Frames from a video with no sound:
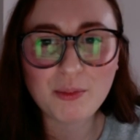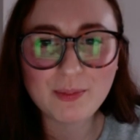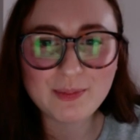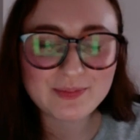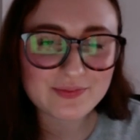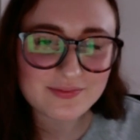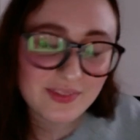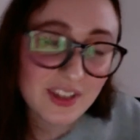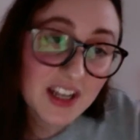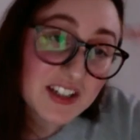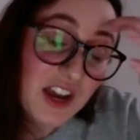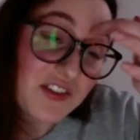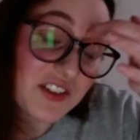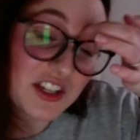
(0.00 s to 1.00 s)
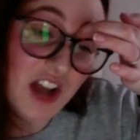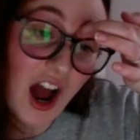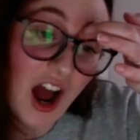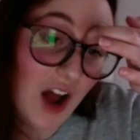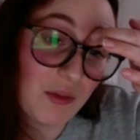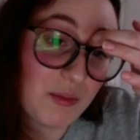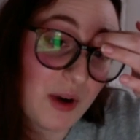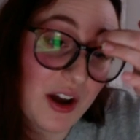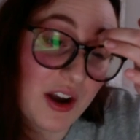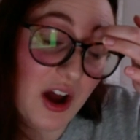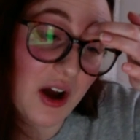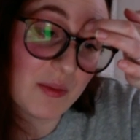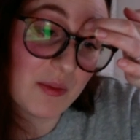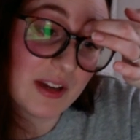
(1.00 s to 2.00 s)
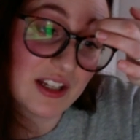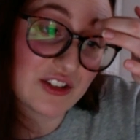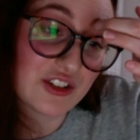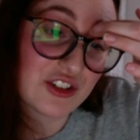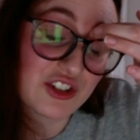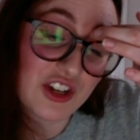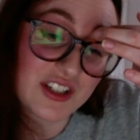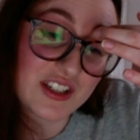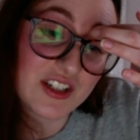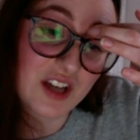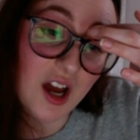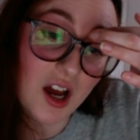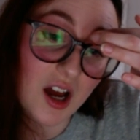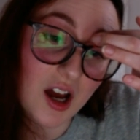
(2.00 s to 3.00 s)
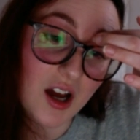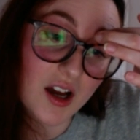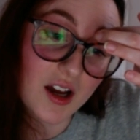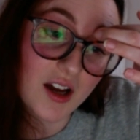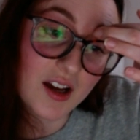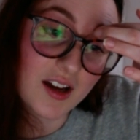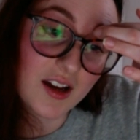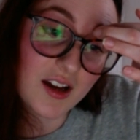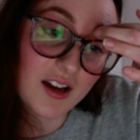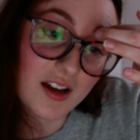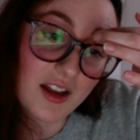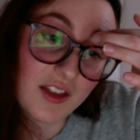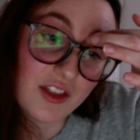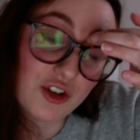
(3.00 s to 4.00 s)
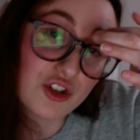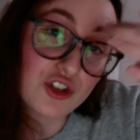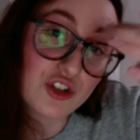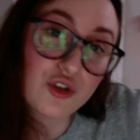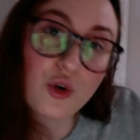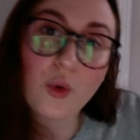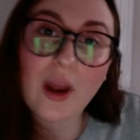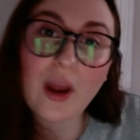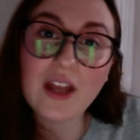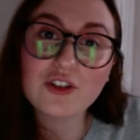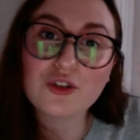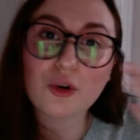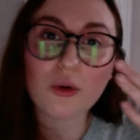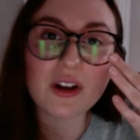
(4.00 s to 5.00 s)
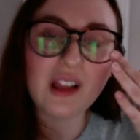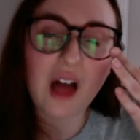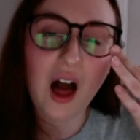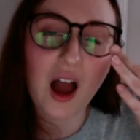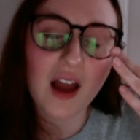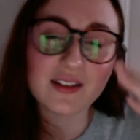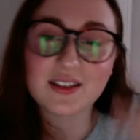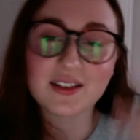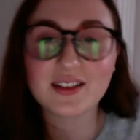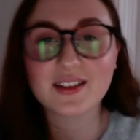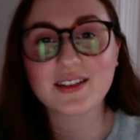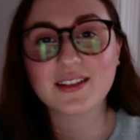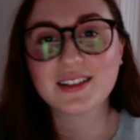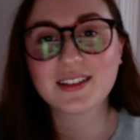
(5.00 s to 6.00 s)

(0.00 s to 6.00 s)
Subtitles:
Definitely not. But it's just they're just great storylines.